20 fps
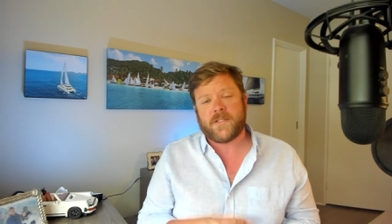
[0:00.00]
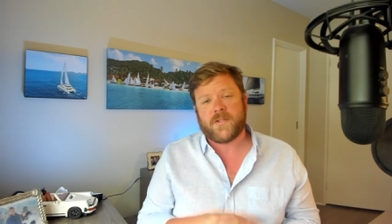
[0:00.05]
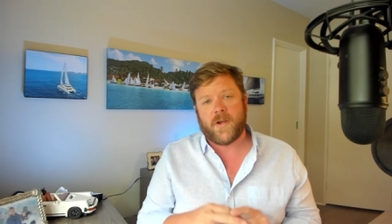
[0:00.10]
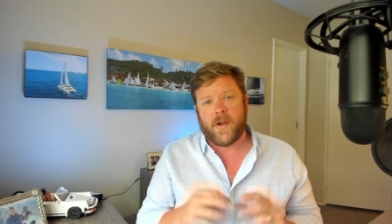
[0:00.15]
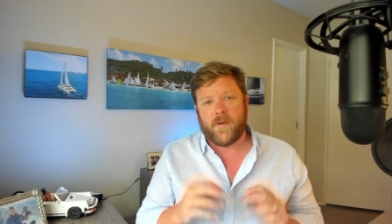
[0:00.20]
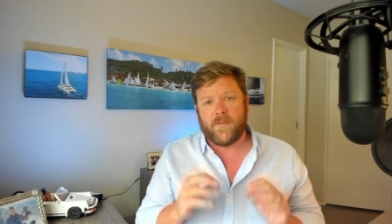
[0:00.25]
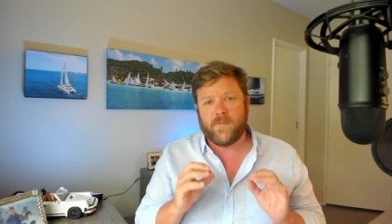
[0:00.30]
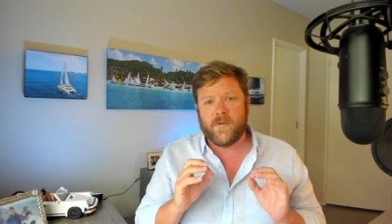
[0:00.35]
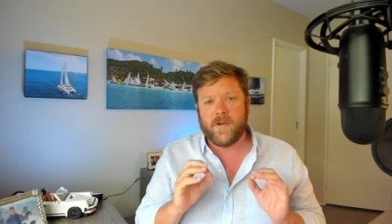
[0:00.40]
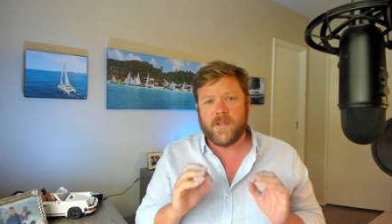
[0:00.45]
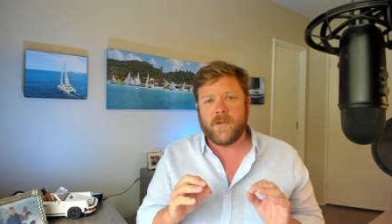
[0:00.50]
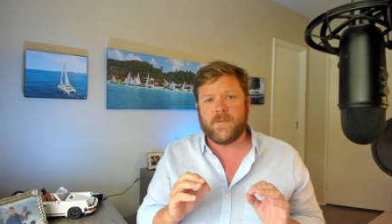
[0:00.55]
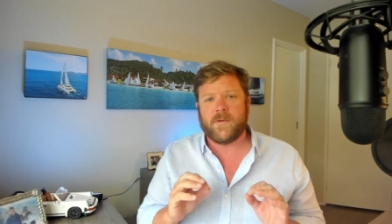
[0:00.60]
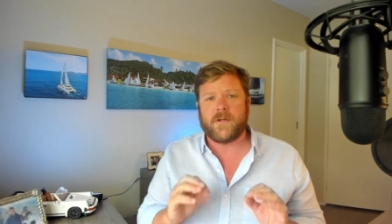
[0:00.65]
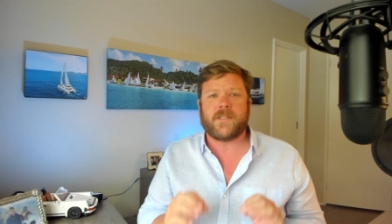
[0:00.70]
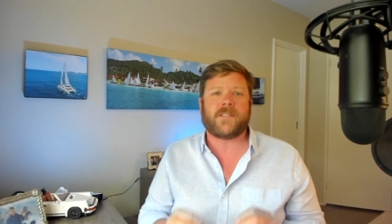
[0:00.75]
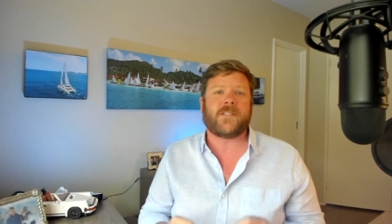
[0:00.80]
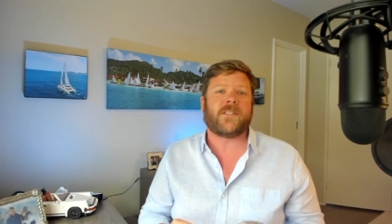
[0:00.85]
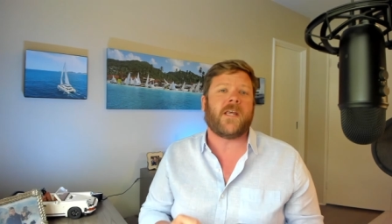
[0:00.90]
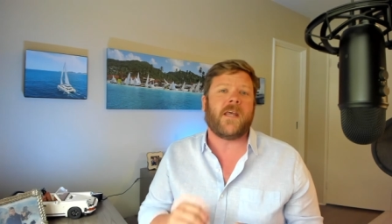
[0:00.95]
So I really want
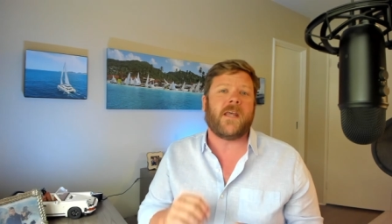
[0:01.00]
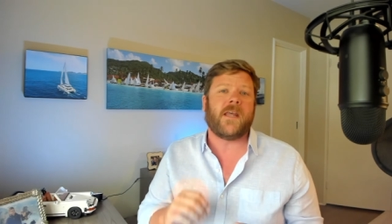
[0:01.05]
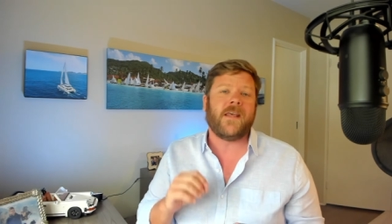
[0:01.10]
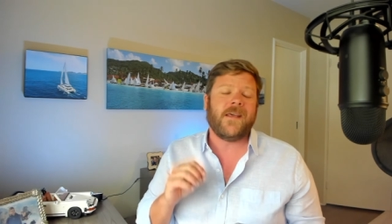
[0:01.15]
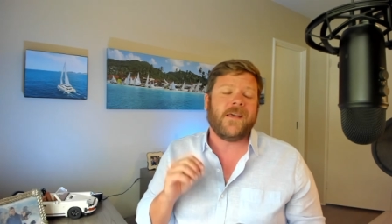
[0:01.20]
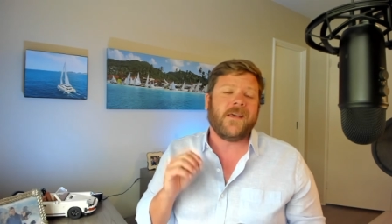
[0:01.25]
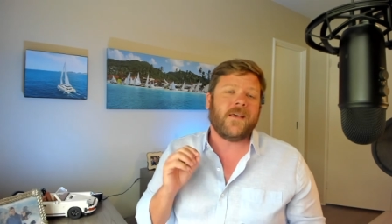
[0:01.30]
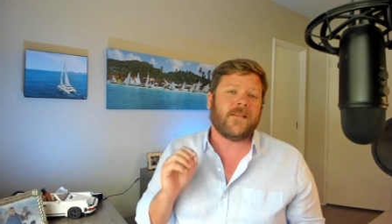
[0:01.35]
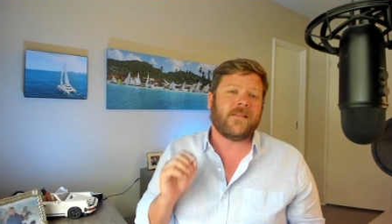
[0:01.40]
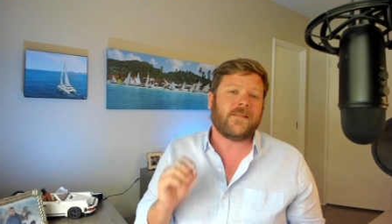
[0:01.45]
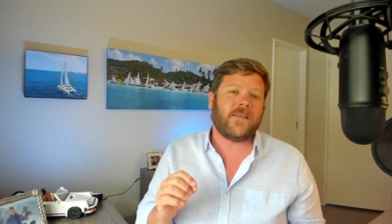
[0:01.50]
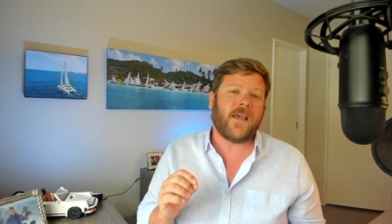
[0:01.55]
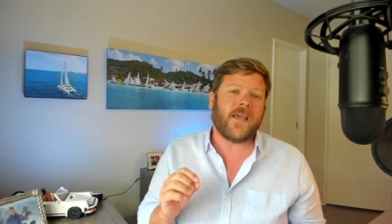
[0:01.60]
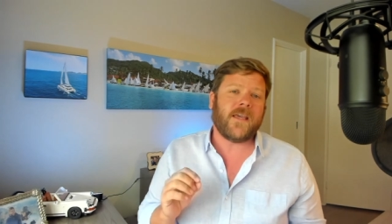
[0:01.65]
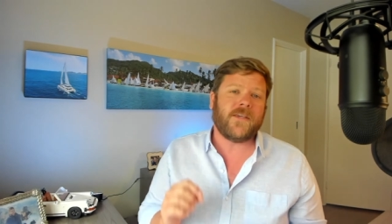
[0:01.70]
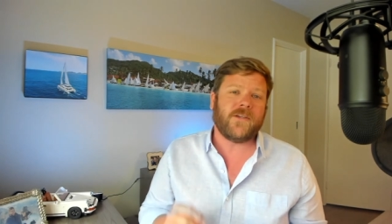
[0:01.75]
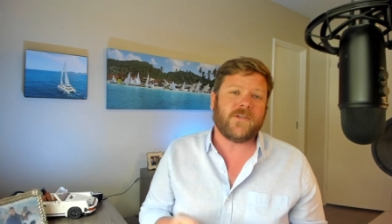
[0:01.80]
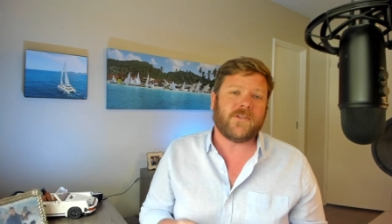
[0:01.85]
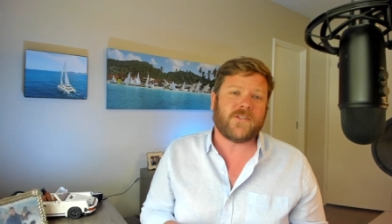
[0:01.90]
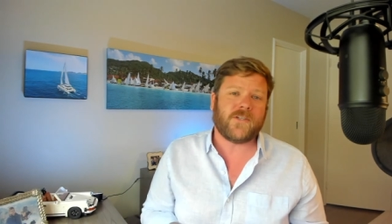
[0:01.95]
to say
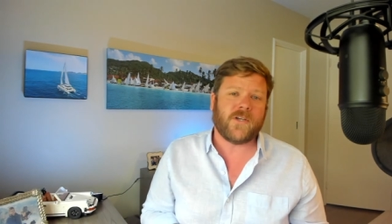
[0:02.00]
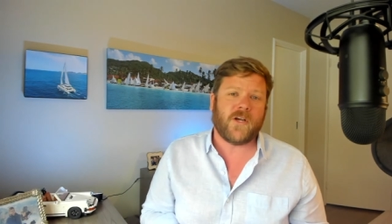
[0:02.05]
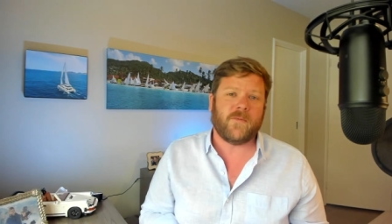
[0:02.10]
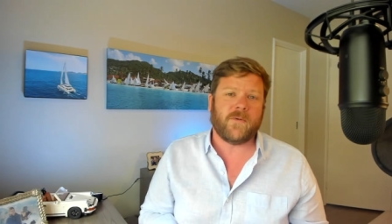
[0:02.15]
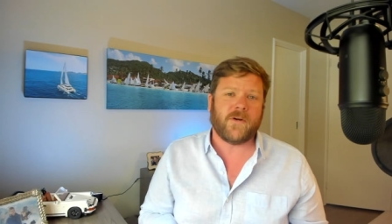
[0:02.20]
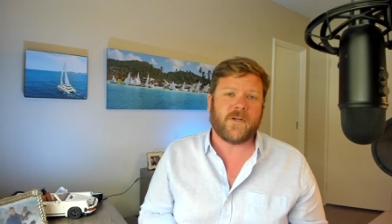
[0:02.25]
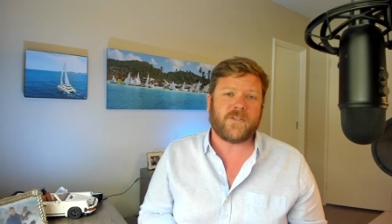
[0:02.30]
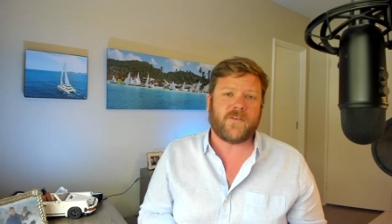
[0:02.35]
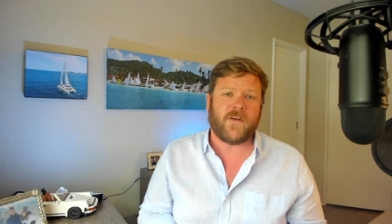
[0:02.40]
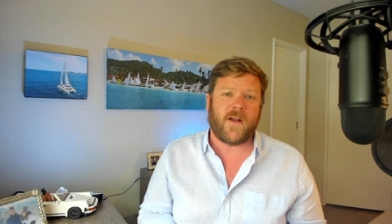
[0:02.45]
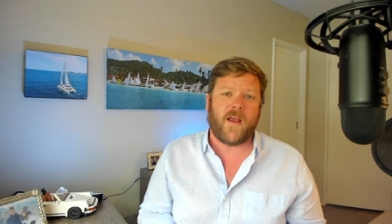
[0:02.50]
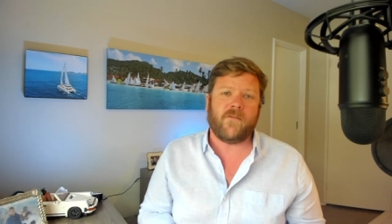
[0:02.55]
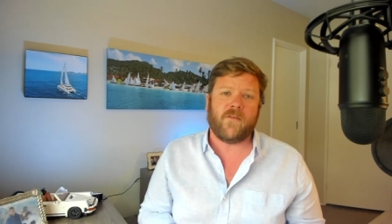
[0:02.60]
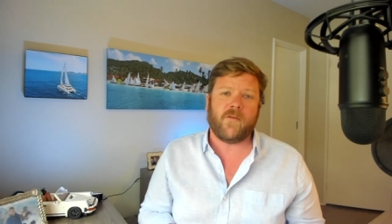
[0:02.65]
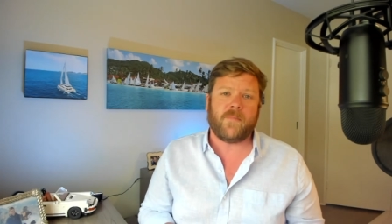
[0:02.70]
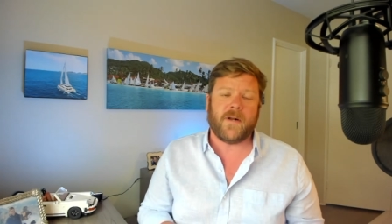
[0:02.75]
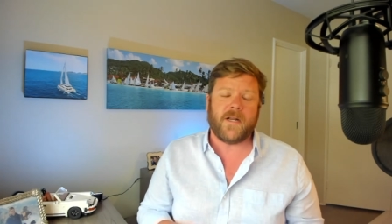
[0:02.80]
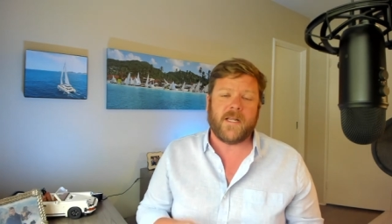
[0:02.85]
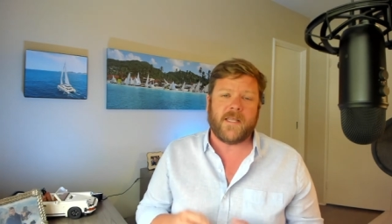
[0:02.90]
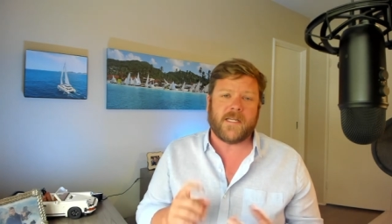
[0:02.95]
thank you so much for
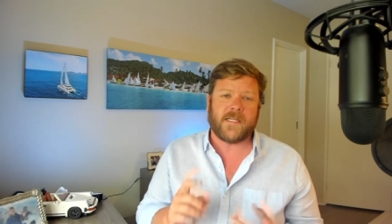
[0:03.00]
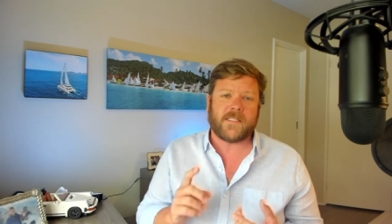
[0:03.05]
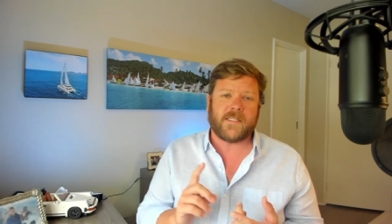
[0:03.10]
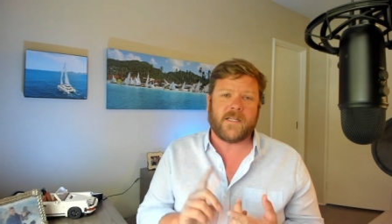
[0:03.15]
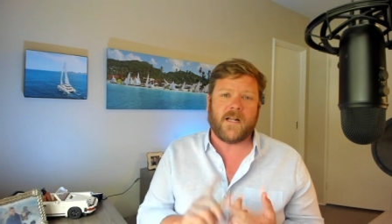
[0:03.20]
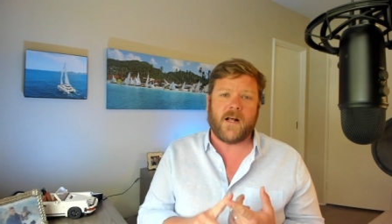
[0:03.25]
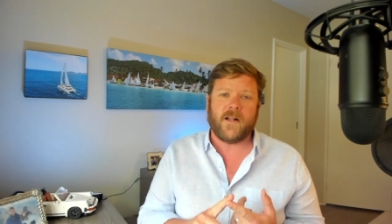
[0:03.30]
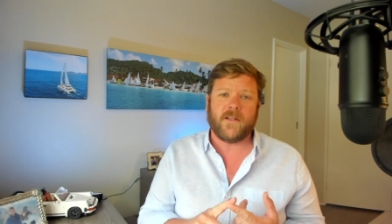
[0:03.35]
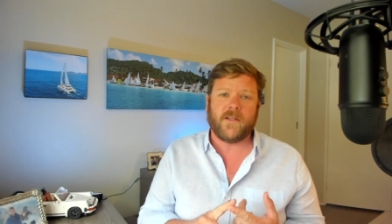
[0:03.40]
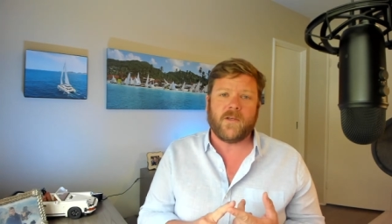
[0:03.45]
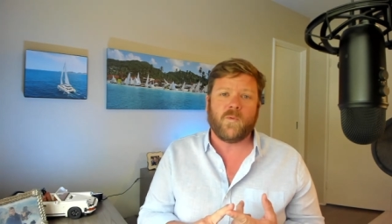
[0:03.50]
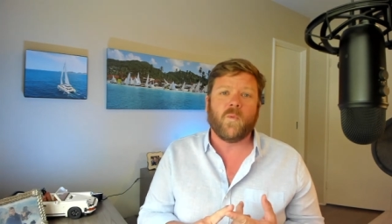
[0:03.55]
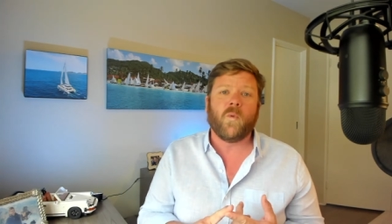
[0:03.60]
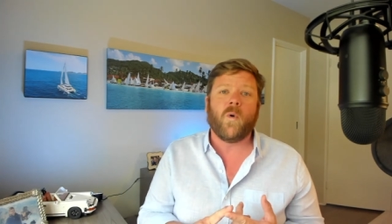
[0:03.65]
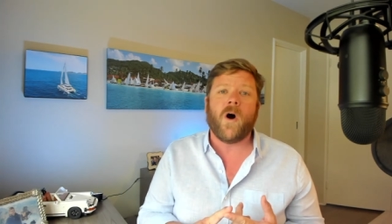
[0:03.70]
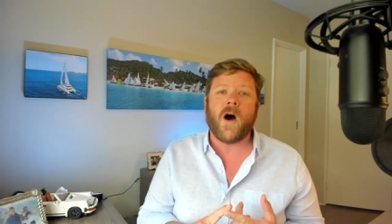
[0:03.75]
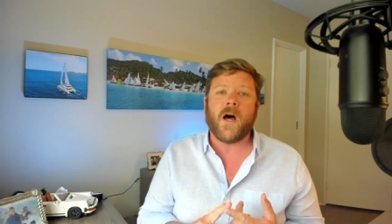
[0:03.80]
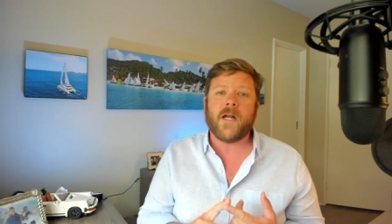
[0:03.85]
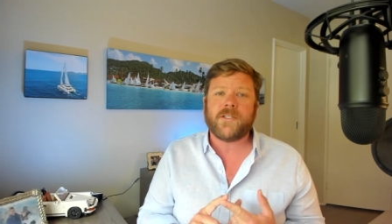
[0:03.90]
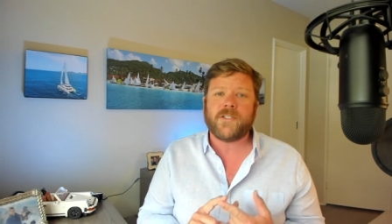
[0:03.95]
everybody that's not only
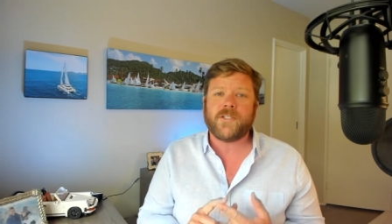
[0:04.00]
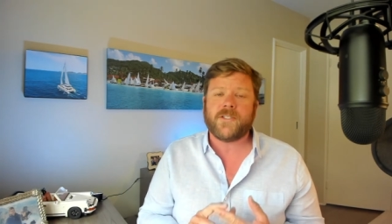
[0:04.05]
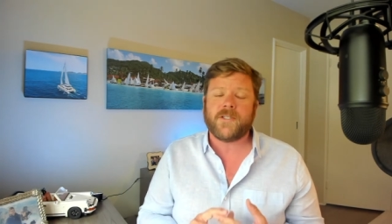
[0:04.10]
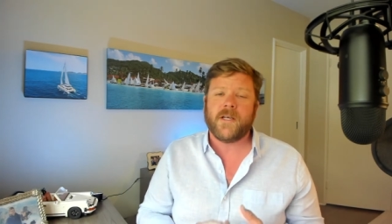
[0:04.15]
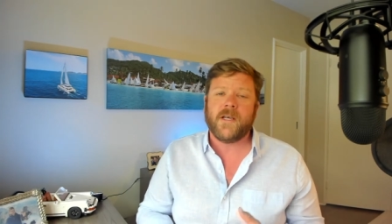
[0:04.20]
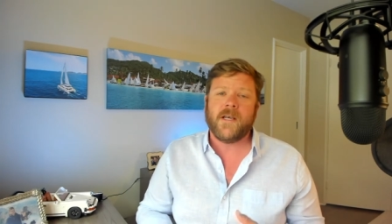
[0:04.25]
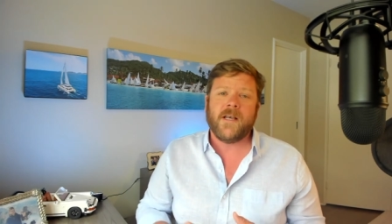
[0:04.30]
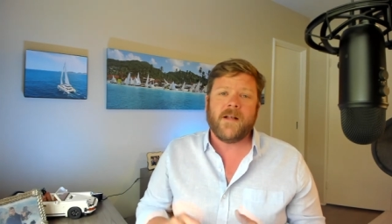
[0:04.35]
watched,